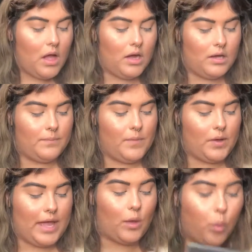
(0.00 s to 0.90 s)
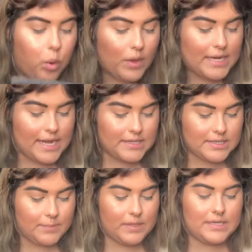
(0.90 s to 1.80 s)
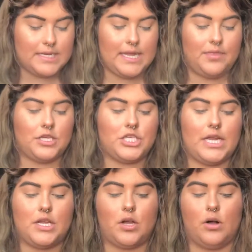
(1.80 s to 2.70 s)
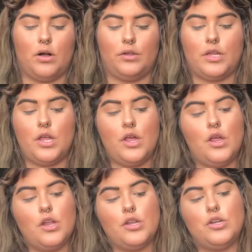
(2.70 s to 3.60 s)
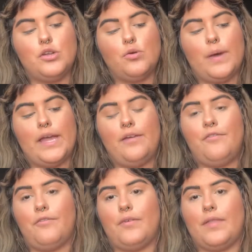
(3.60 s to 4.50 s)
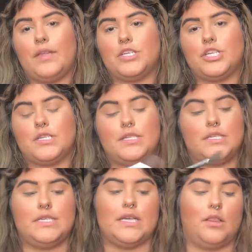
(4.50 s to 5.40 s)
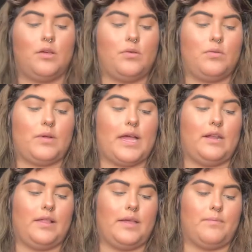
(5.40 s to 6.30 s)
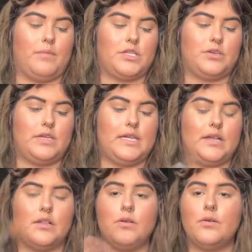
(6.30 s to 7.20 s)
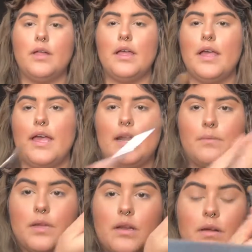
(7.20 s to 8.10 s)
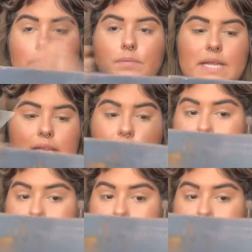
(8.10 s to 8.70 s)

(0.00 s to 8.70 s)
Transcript: Okay, next I'm gonna take the shade called New Wave, and it's just this yellow, kind of like mustardy yellow. And I'm gonna take the